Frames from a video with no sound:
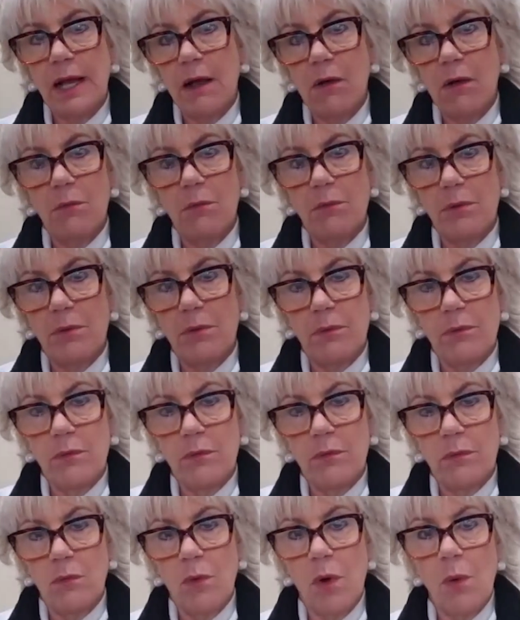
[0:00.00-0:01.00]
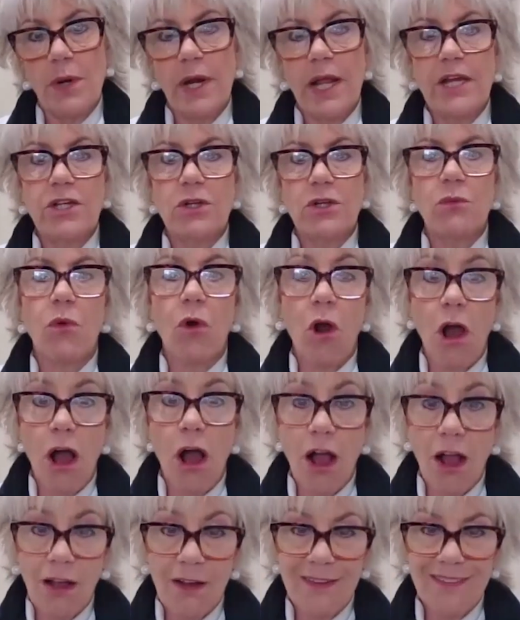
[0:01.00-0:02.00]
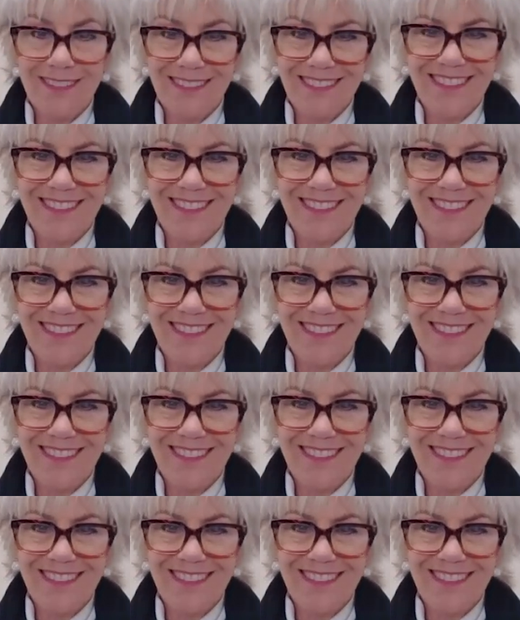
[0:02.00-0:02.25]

help? What would I do wrong?